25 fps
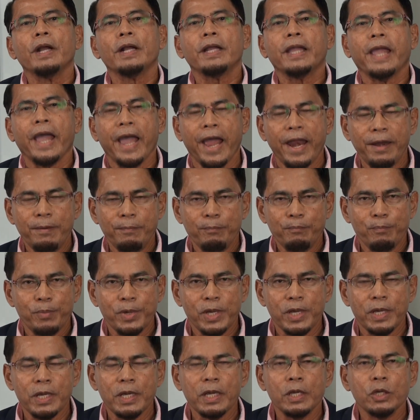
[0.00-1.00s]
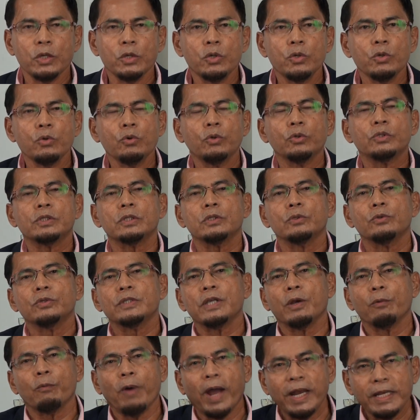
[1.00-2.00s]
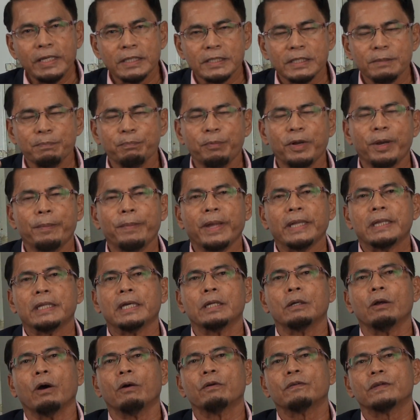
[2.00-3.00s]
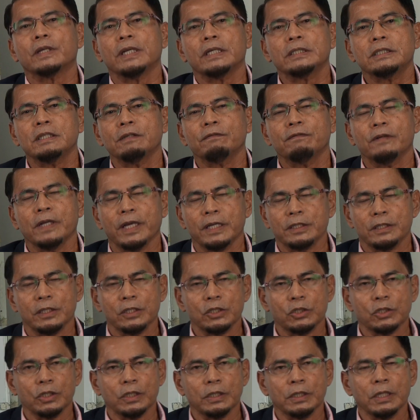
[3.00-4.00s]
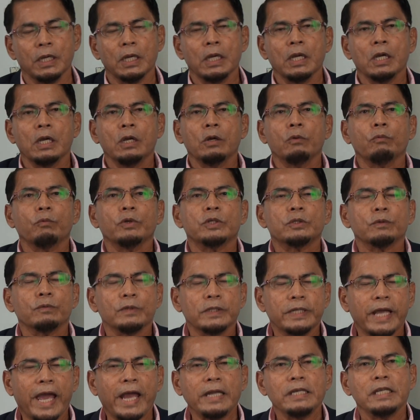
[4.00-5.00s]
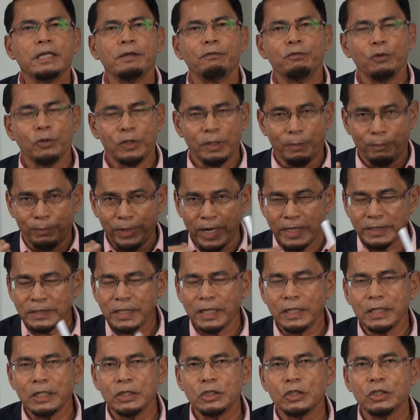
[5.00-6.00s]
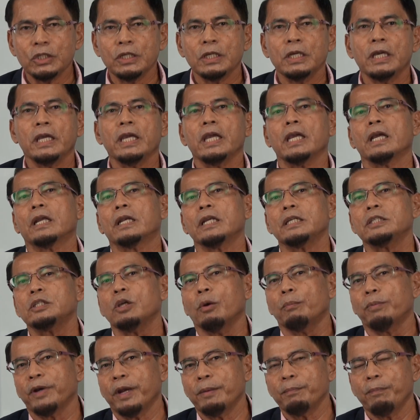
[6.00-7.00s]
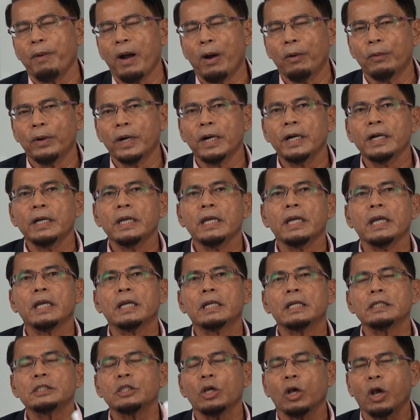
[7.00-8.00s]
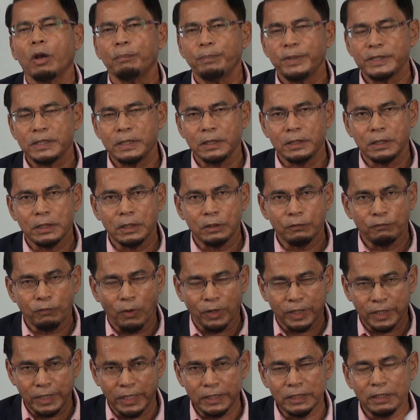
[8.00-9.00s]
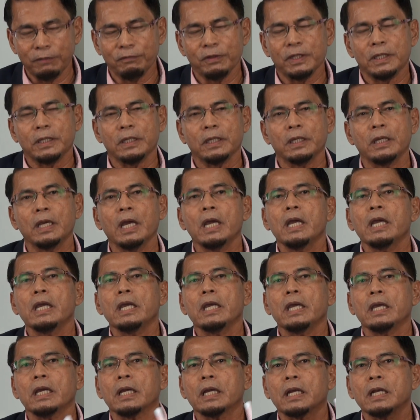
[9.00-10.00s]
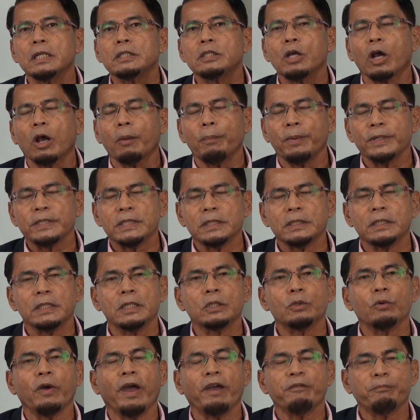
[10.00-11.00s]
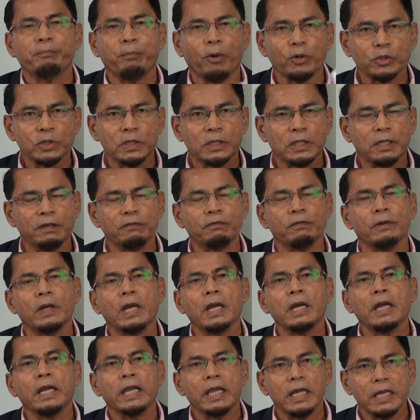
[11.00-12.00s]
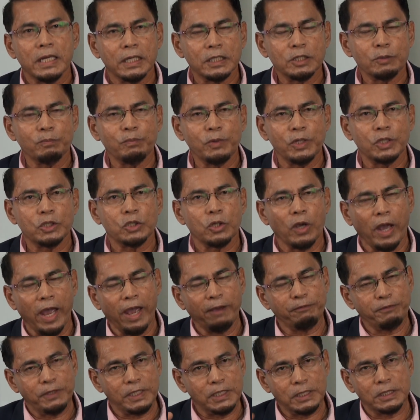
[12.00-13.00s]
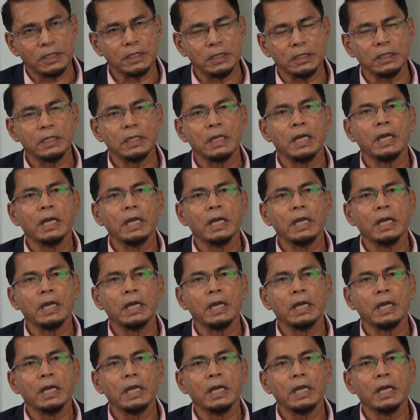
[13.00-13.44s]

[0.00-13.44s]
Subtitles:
can be used using one simple method of creative visualization, which will then give you the brain's energy, increase your brain power, increase your capacity for creativity, increase your capacity to have positive inner speech, your FET,